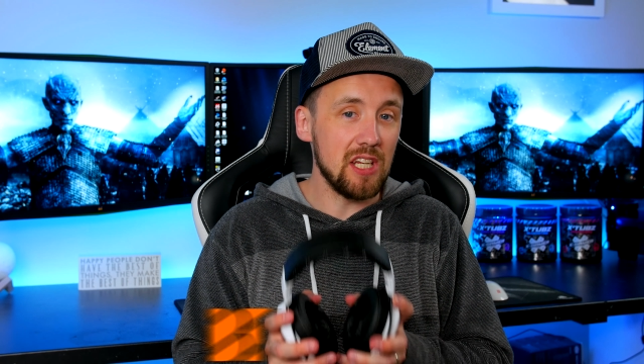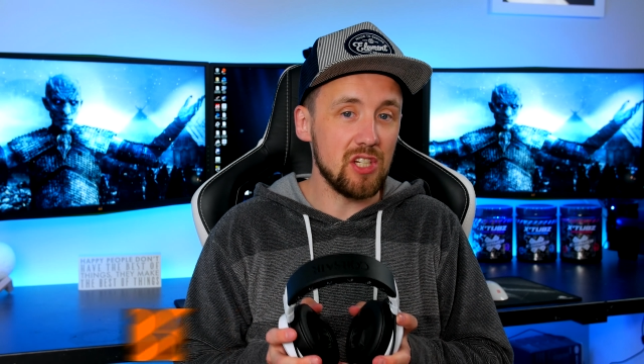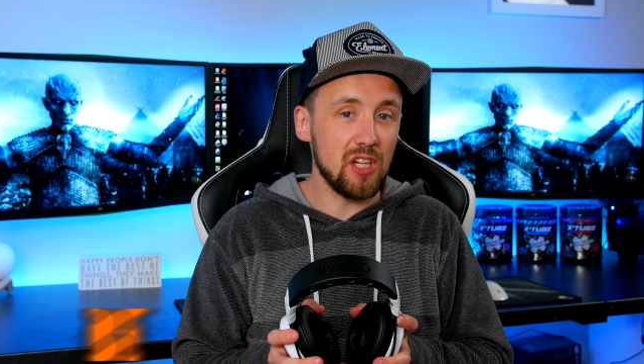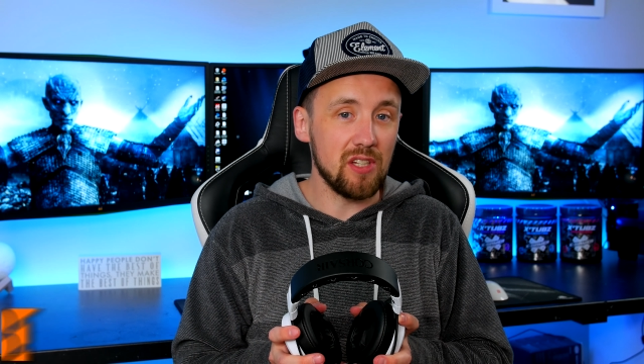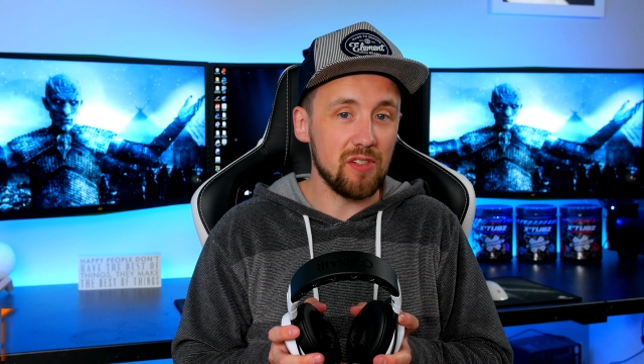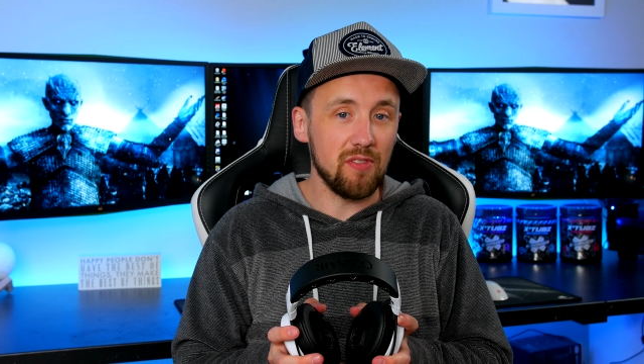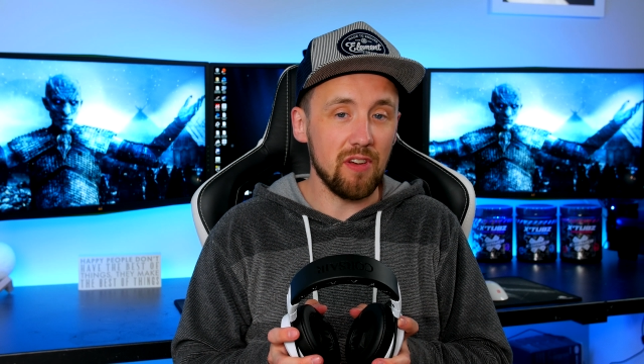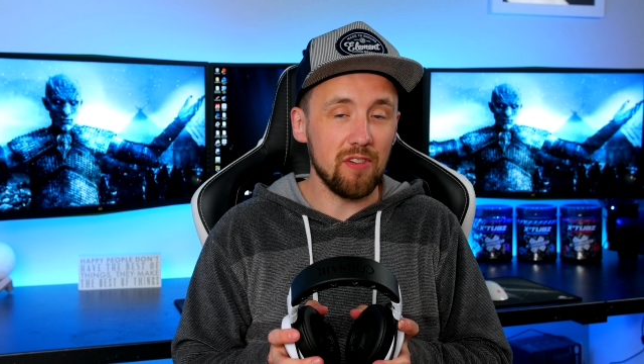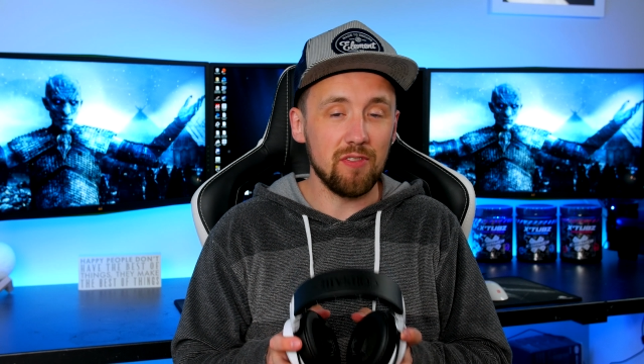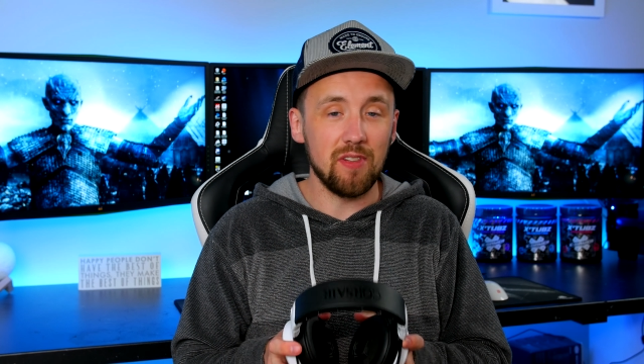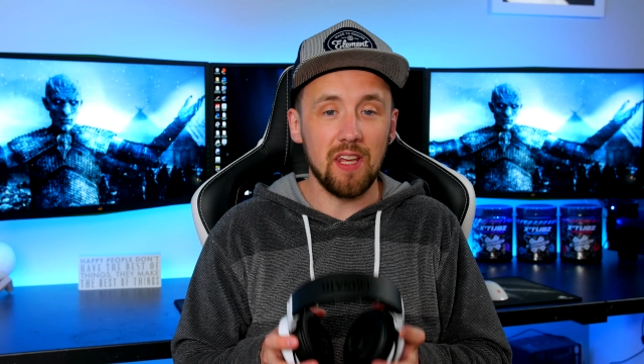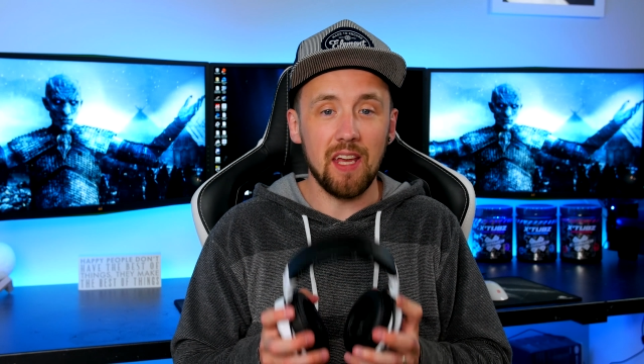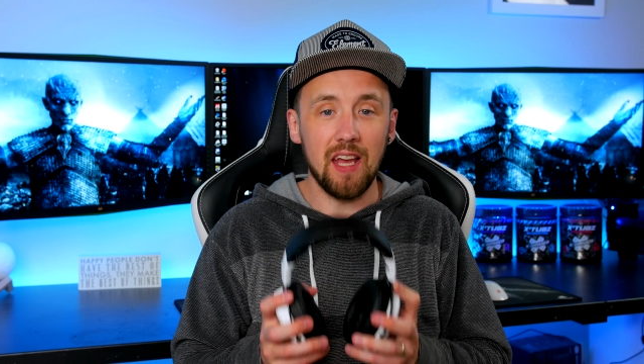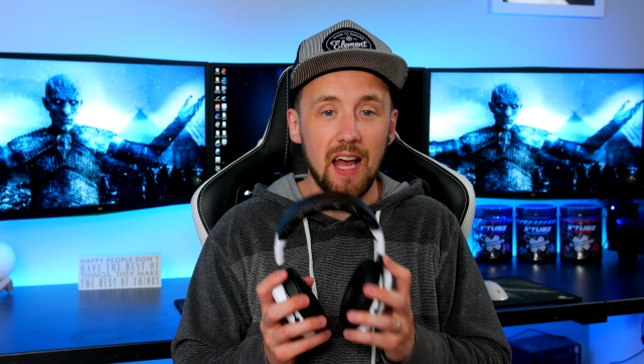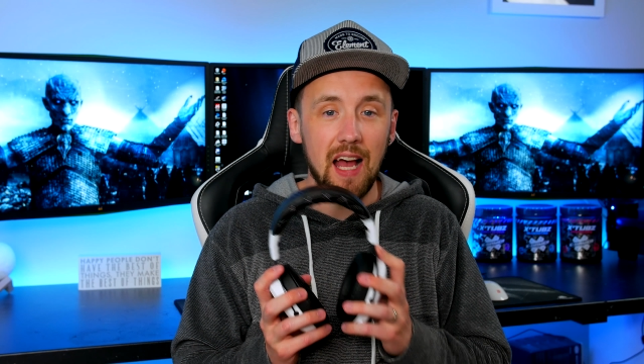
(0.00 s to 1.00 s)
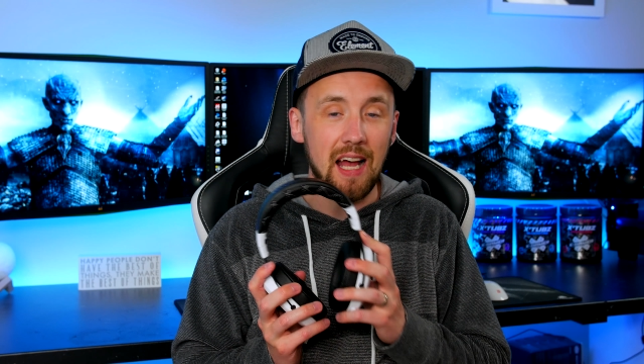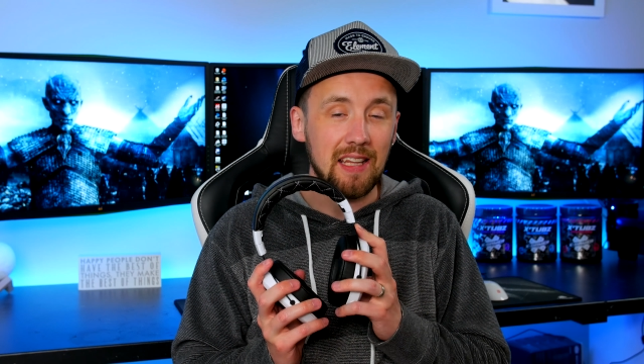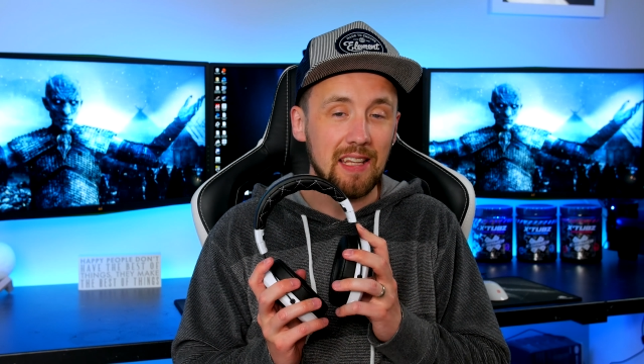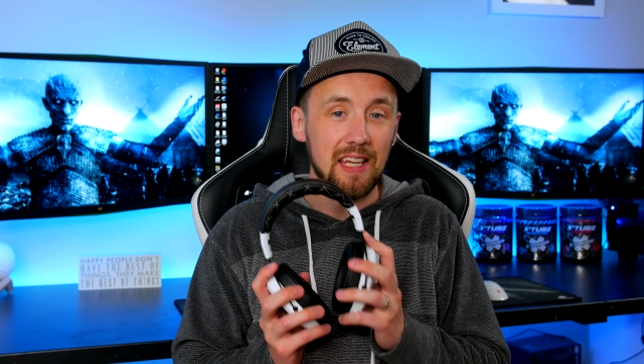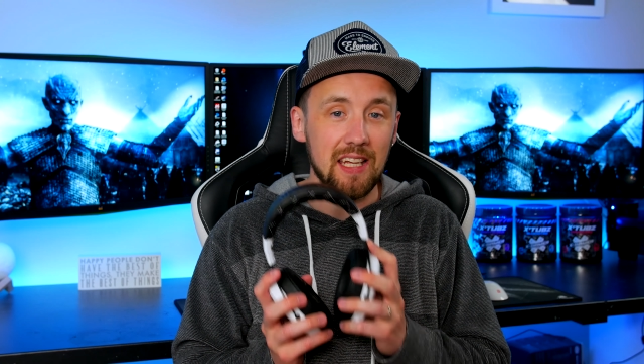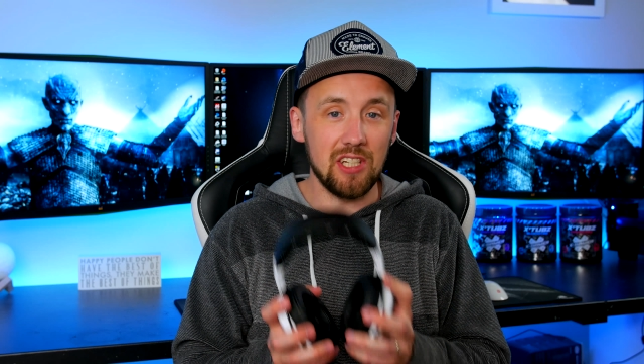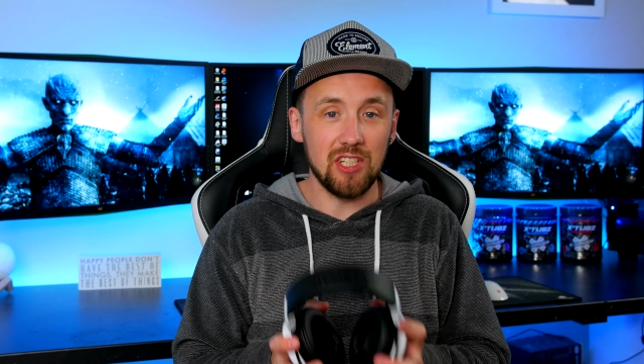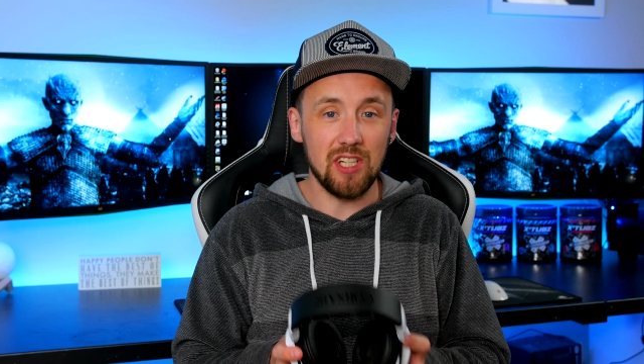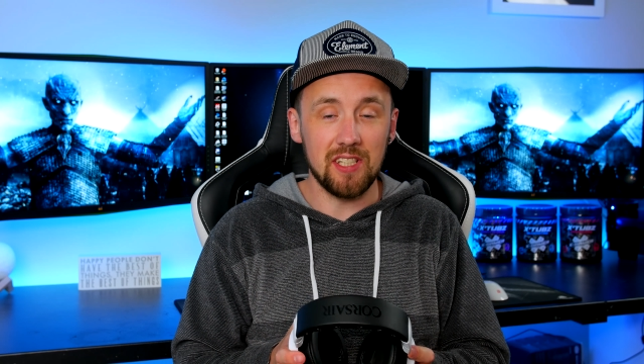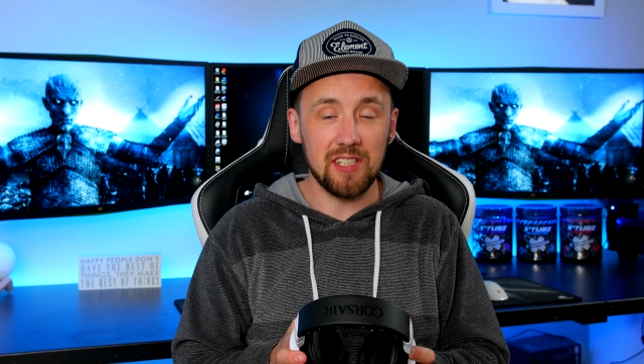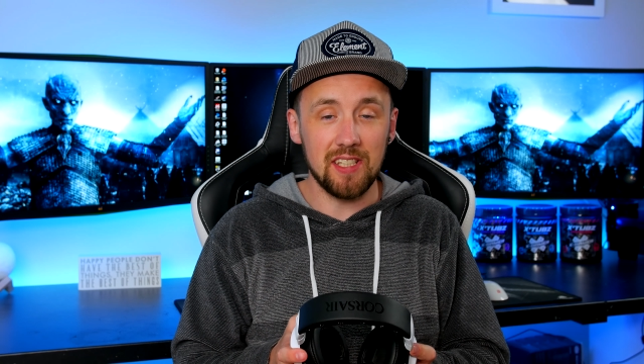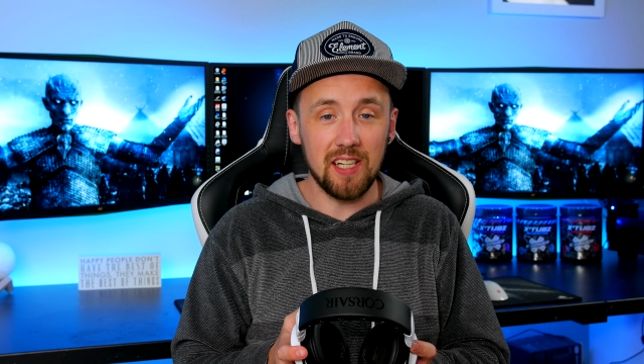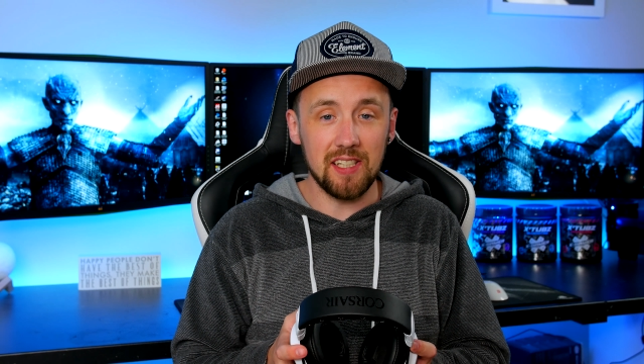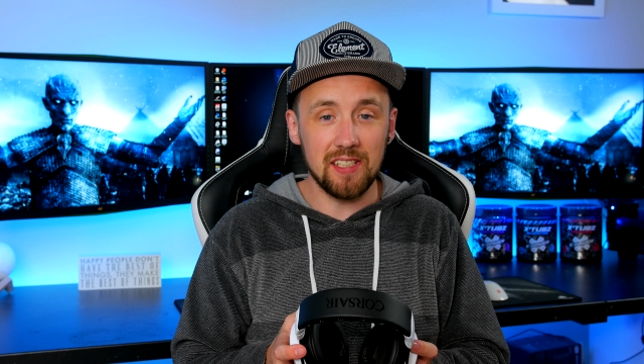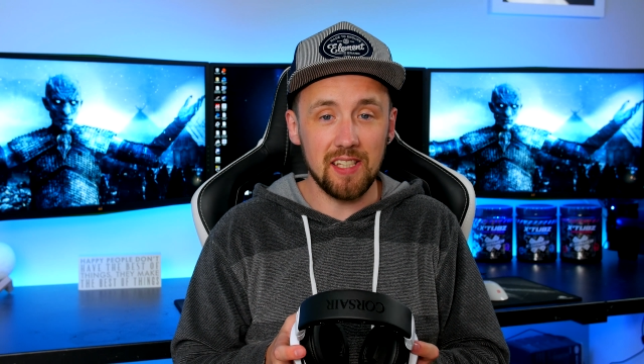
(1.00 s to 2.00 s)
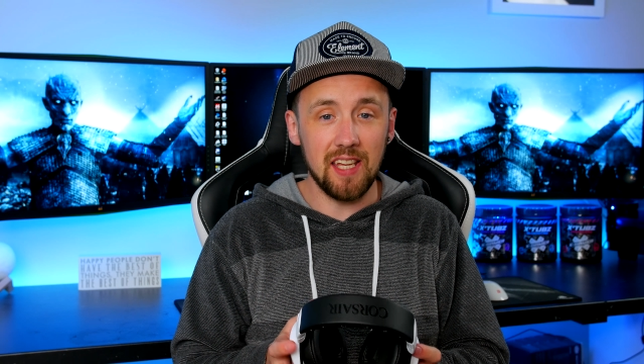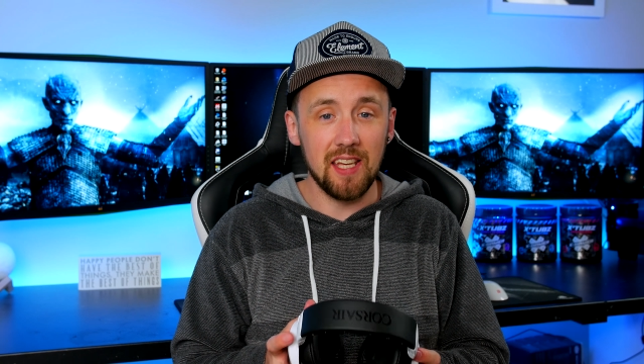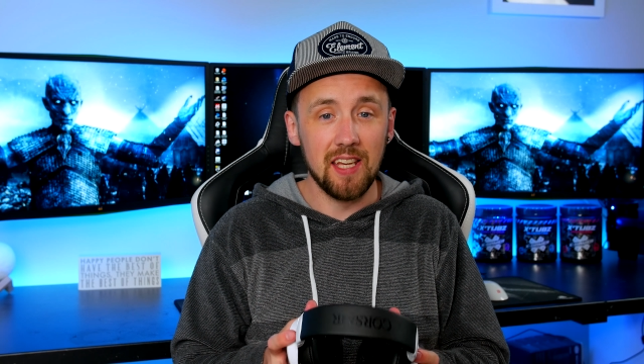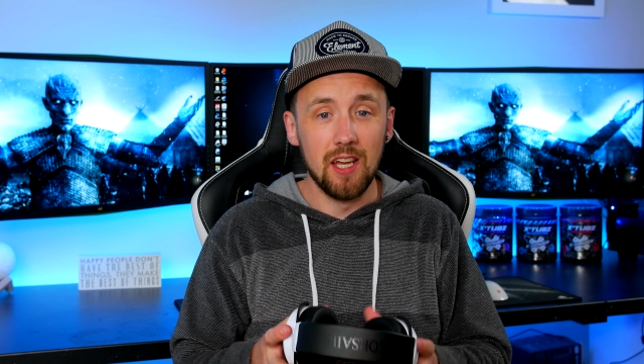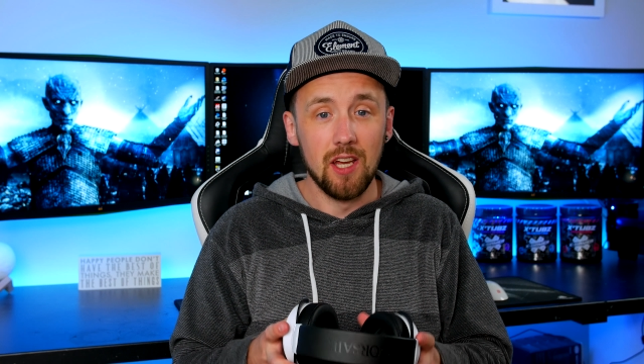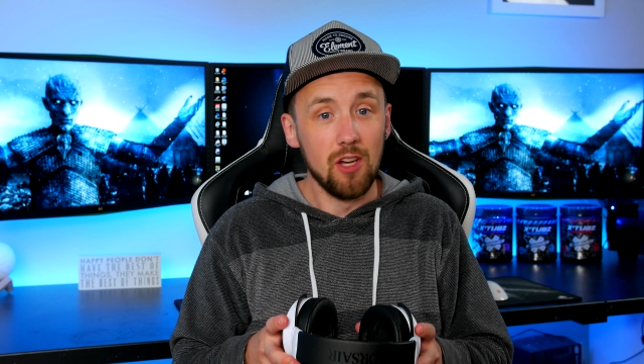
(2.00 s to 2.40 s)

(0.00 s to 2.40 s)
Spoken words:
HS50 and the HS60.